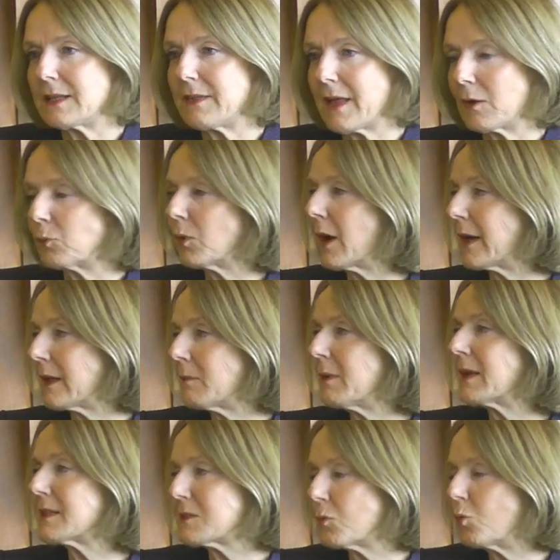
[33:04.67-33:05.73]
in that riding
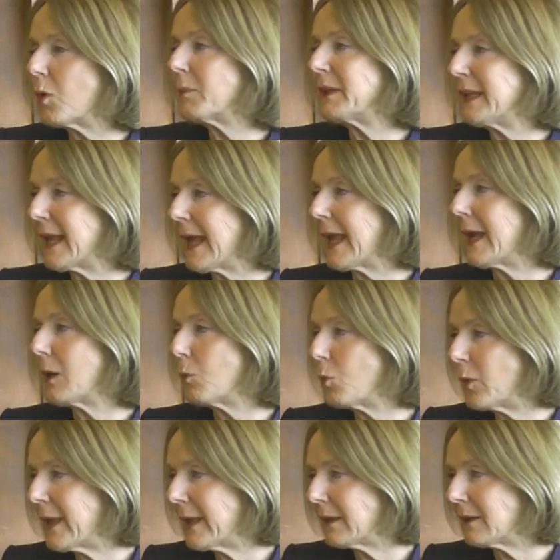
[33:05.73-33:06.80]
because a woman can't
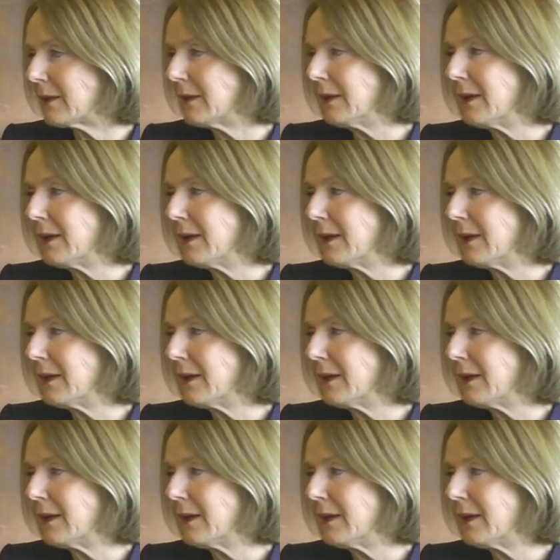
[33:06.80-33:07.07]
win.